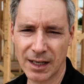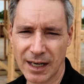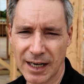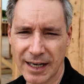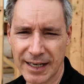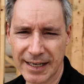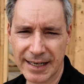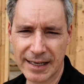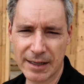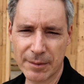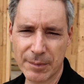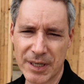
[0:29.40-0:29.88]

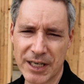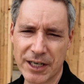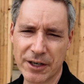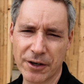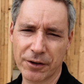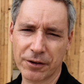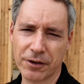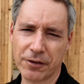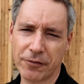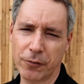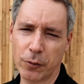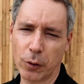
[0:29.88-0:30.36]
I am
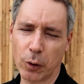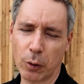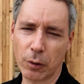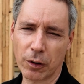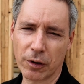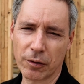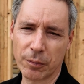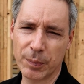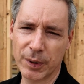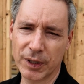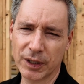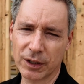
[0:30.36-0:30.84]
here at the Fort
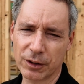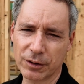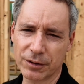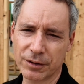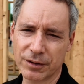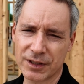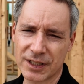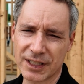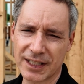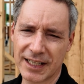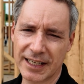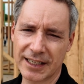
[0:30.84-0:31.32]
Worth
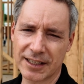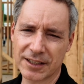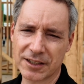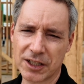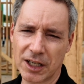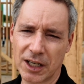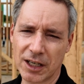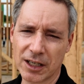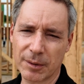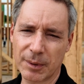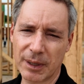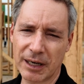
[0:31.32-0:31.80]
build today to
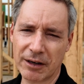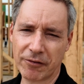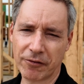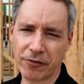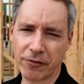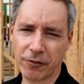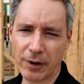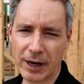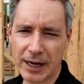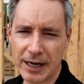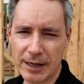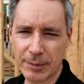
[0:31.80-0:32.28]
talk about
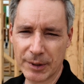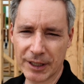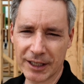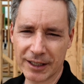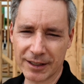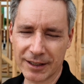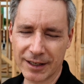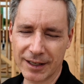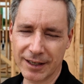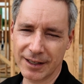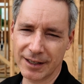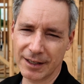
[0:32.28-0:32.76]

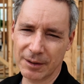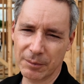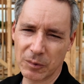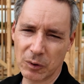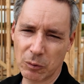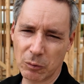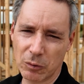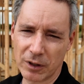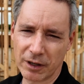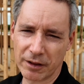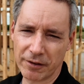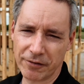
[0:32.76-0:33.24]
framing,
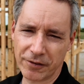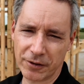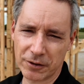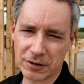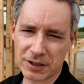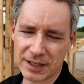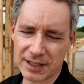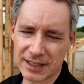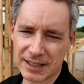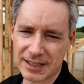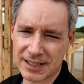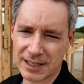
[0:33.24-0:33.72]
but one of the
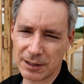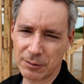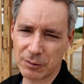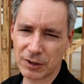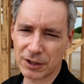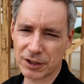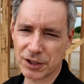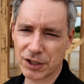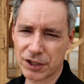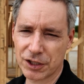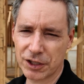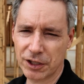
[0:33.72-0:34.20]
first things I
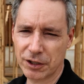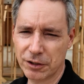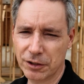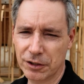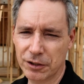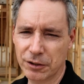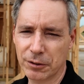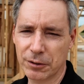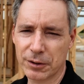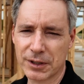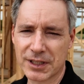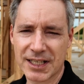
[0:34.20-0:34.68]
want to show
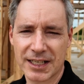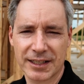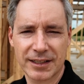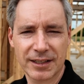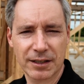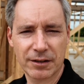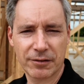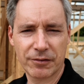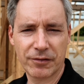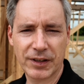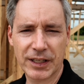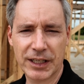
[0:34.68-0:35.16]
you is I
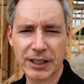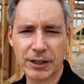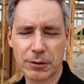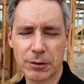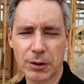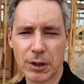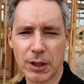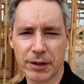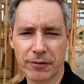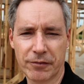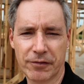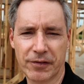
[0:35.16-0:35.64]
did a
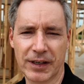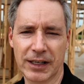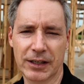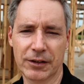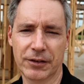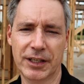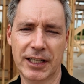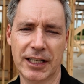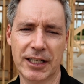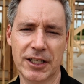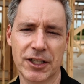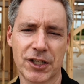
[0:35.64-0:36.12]
video on
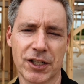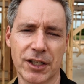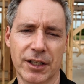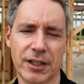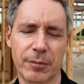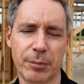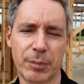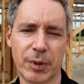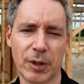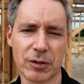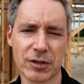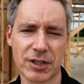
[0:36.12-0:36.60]
foundation
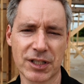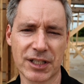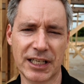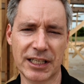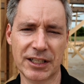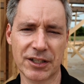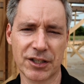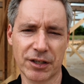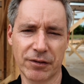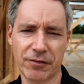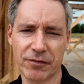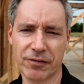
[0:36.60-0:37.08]
and
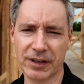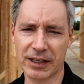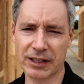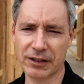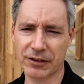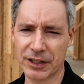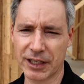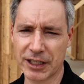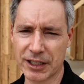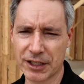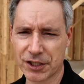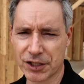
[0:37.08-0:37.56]
post-tension
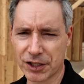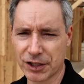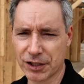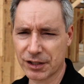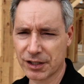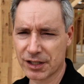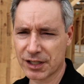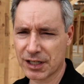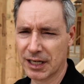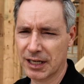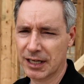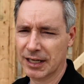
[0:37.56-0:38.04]

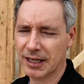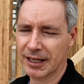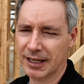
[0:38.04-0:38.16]
foundations